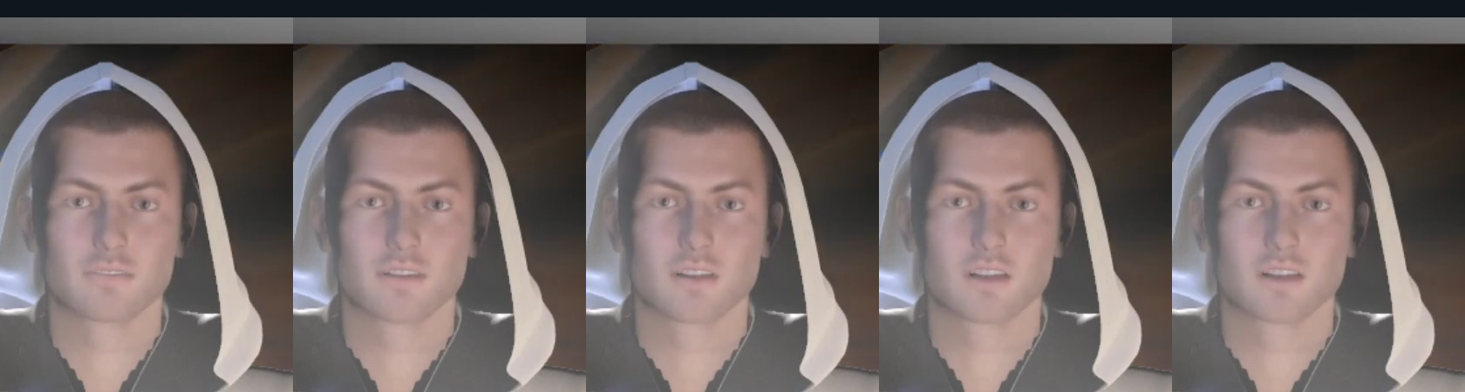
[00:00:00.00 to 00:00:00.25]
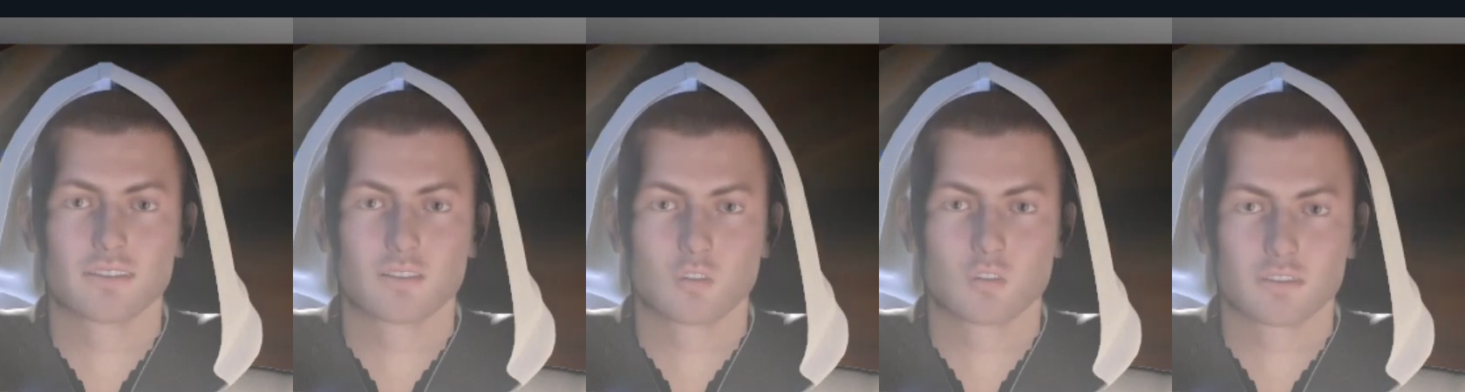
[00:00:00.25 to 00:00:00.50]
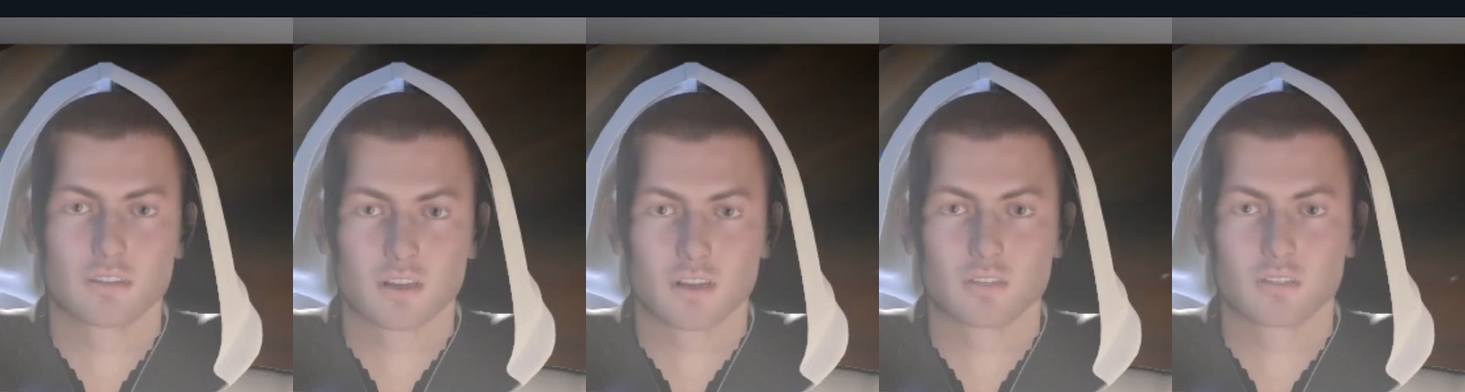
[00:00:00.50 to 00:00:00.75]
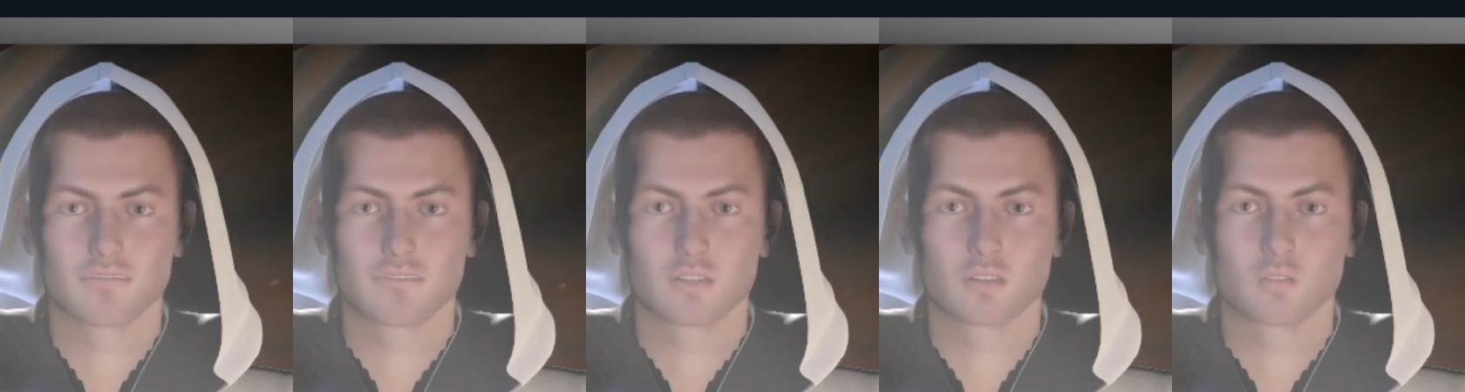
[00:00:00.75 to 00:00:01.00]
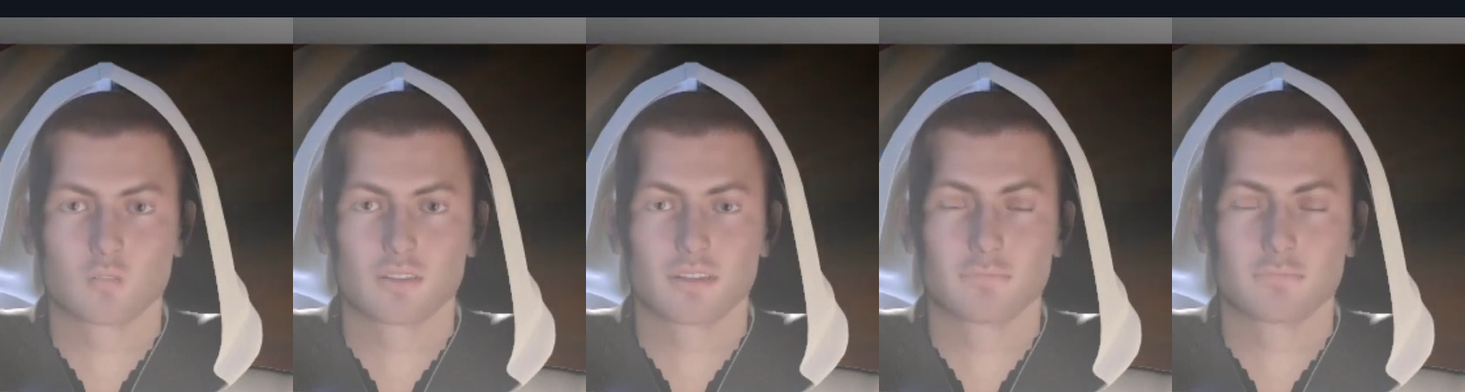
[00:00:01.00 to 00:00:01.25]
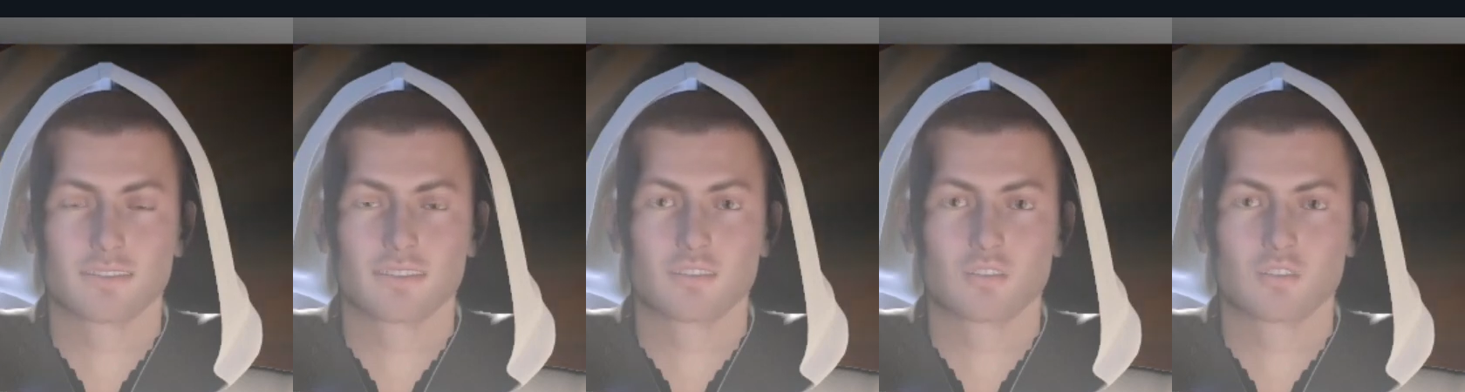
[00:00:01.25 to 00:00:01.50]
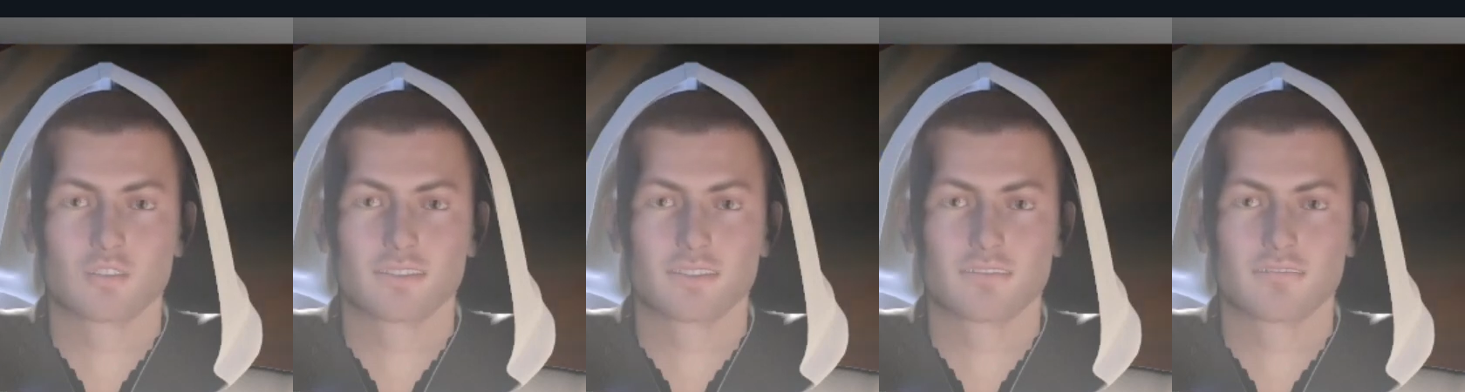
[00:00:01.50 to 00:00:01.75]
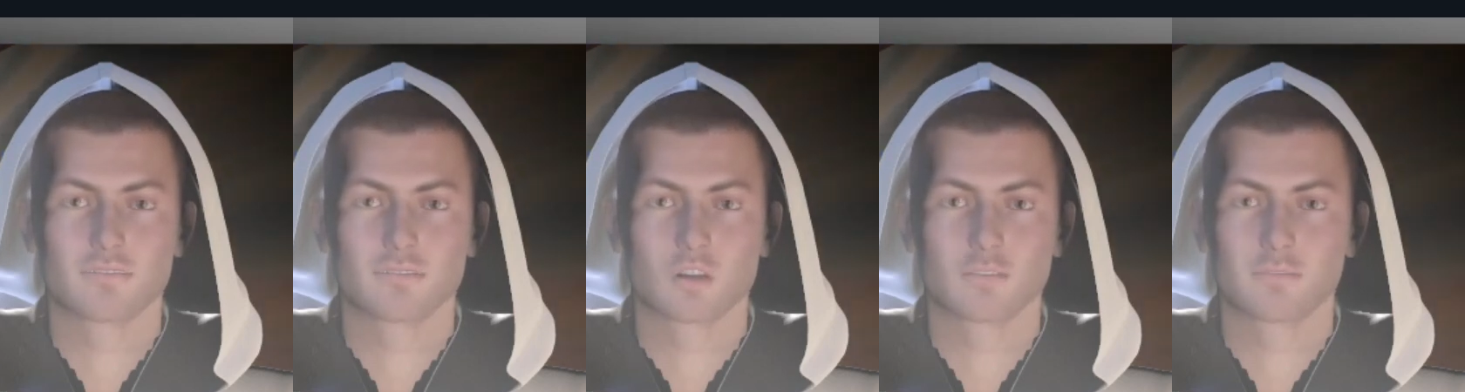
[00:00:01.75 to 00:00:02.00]
And whosoever will be
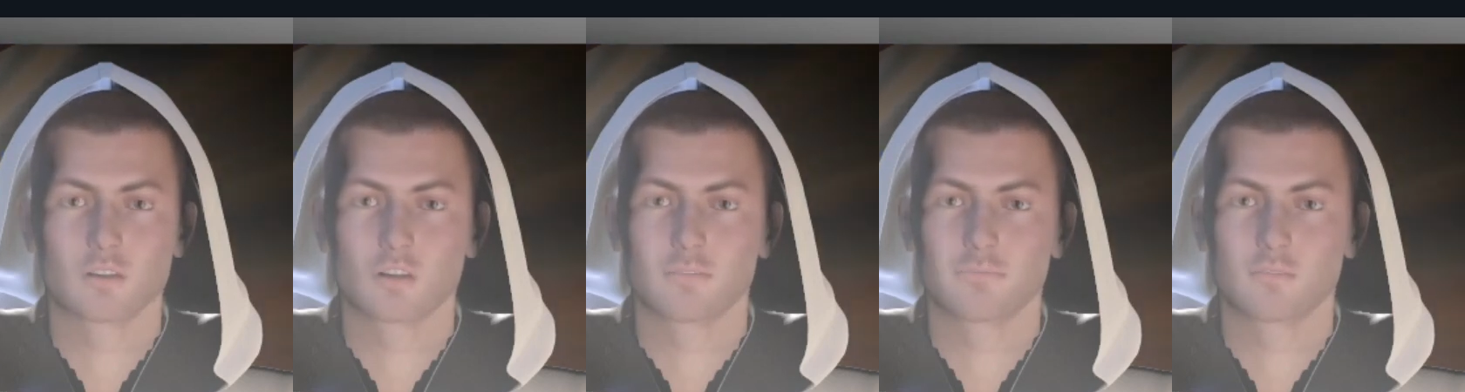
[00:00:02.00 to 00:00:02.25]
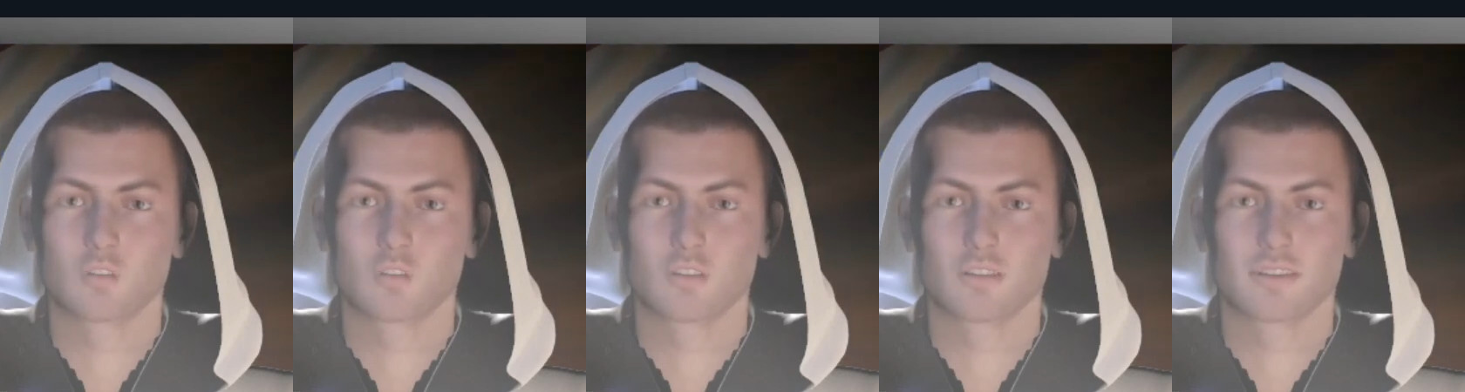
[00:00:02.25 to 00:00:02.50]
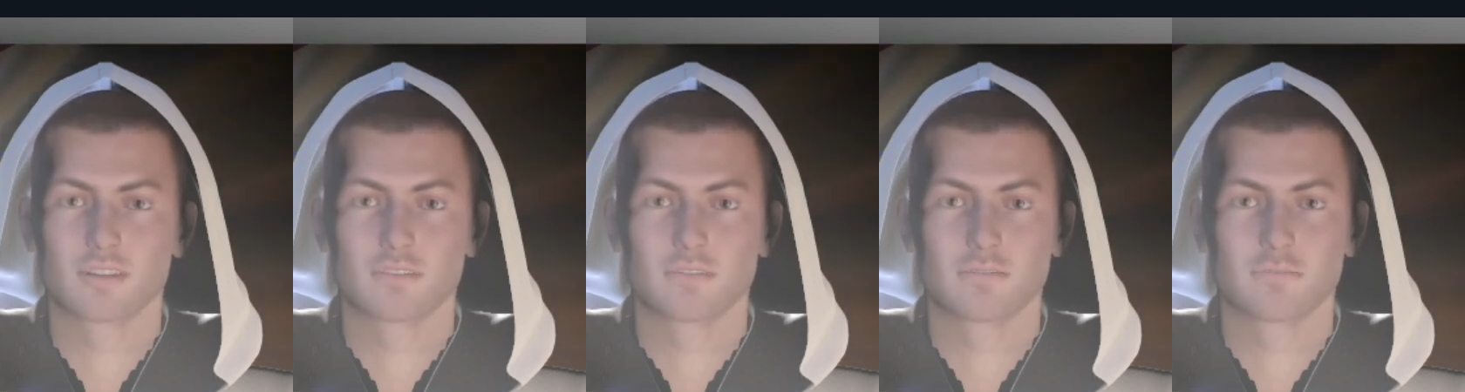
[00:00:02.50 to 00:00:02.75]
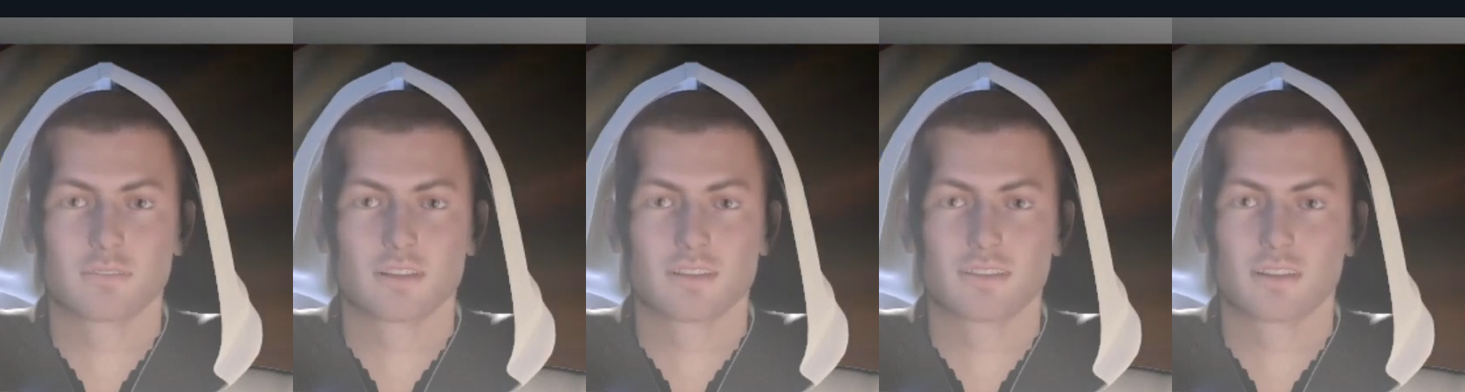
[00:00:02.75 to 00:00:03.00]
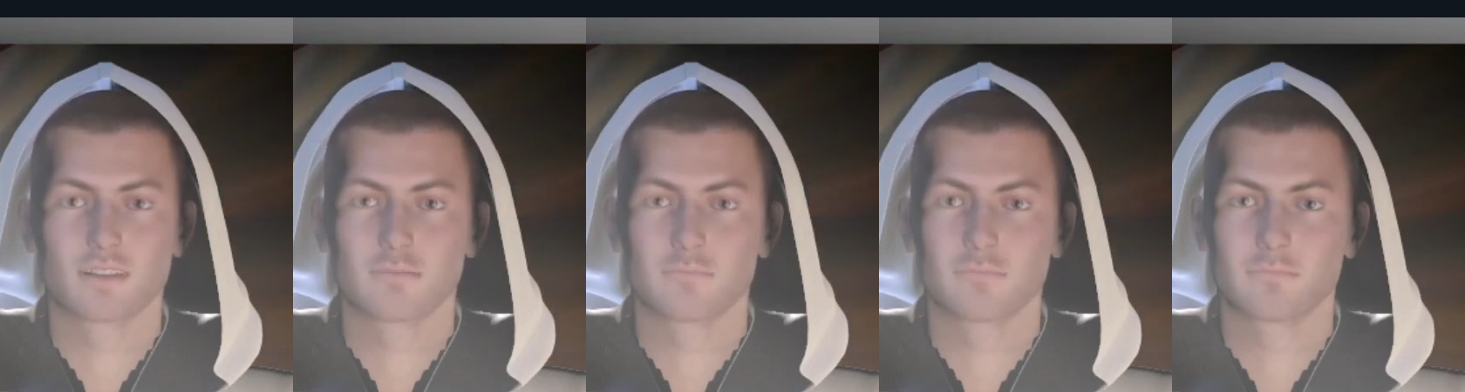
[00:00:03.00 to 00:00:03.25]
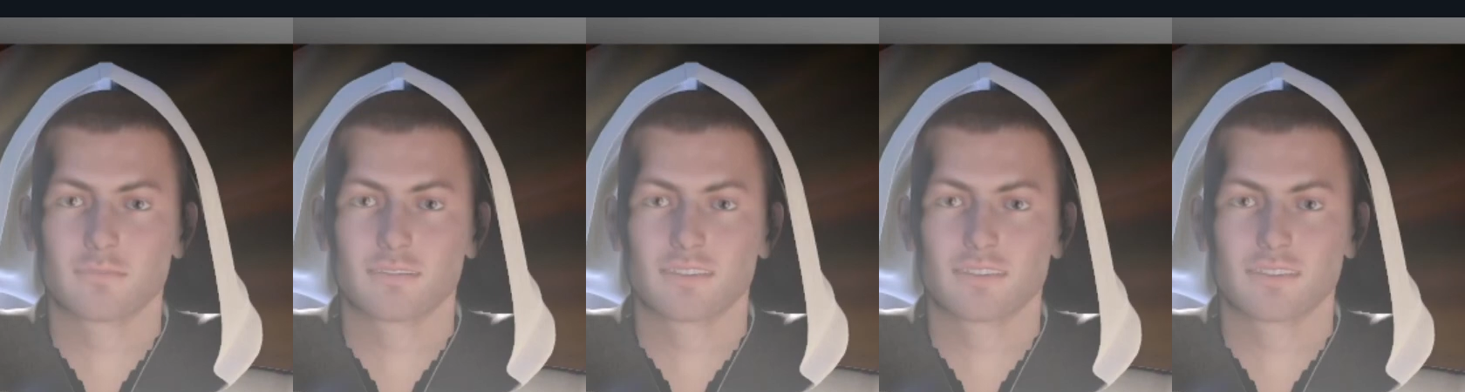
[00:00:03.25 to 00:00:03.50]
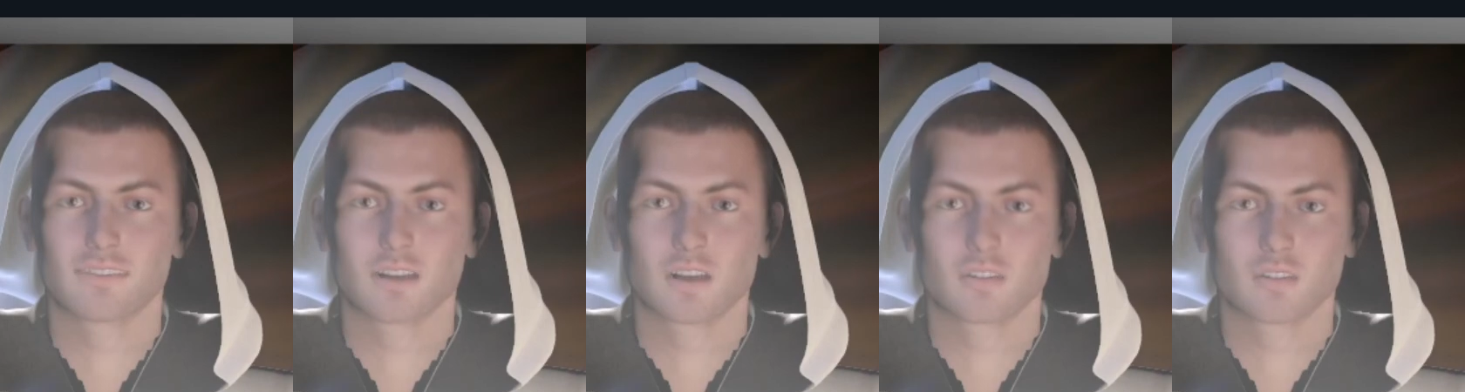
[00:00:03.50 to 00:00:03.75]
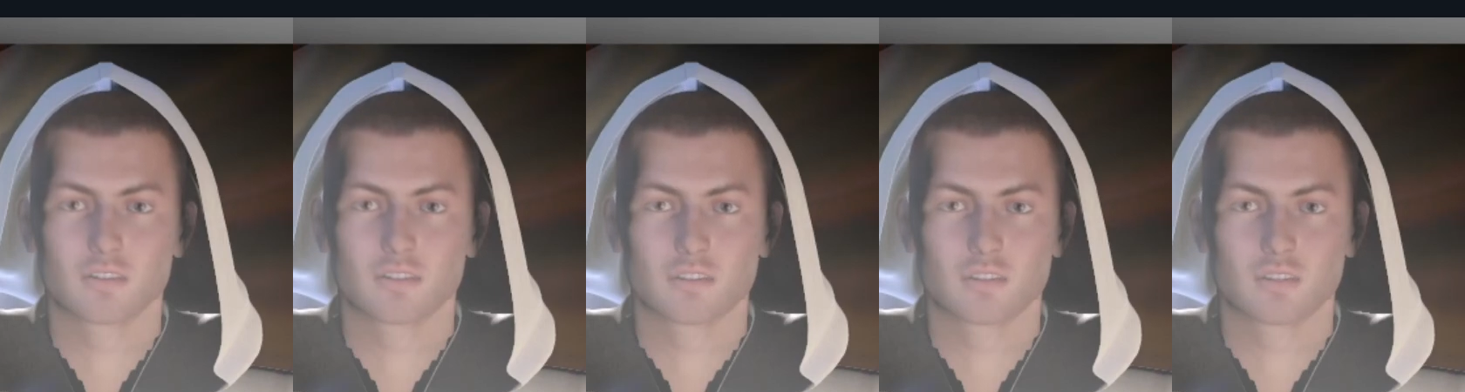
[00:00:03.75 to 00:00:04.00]
chief among you, let him be
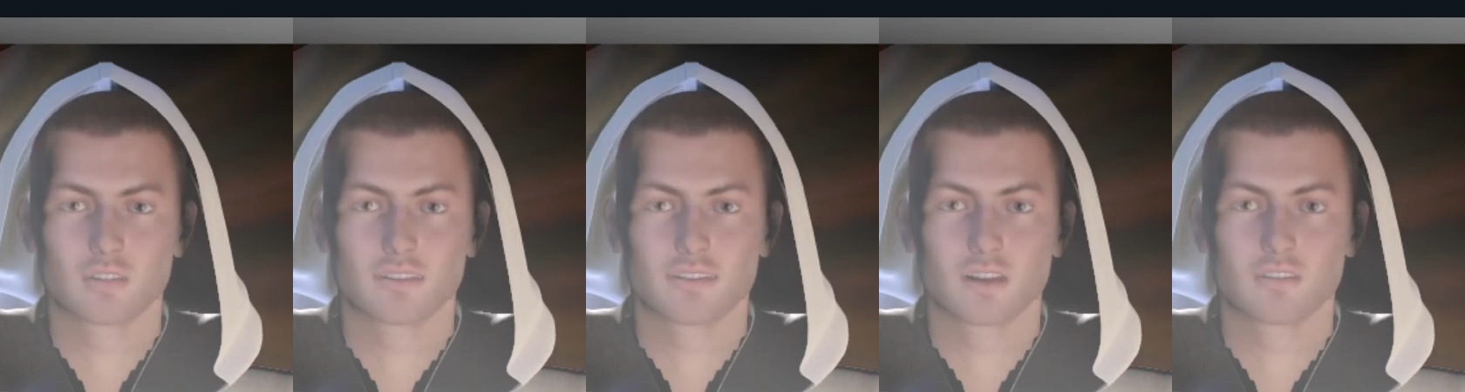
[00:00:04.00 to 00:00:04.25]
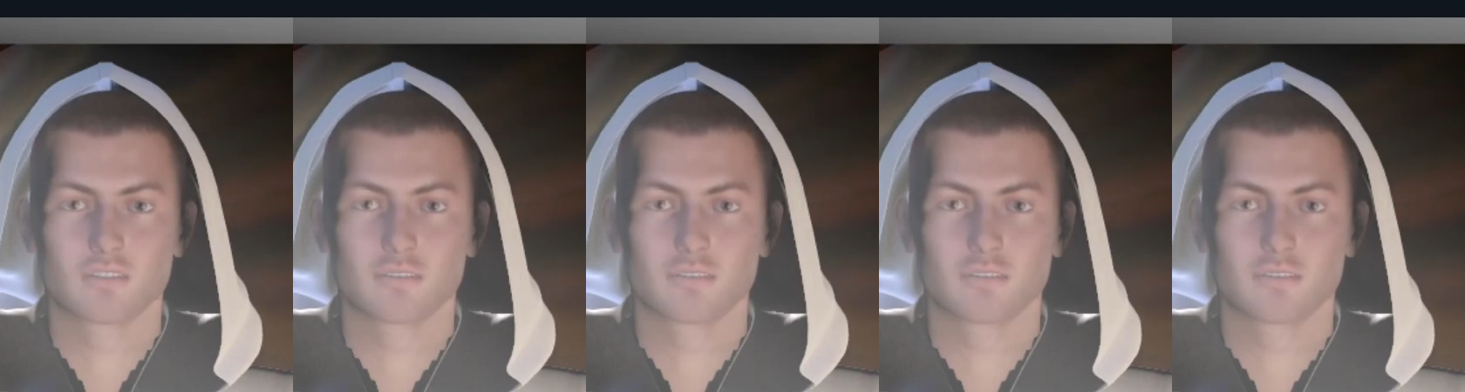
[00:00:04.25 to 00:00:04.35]
your servant.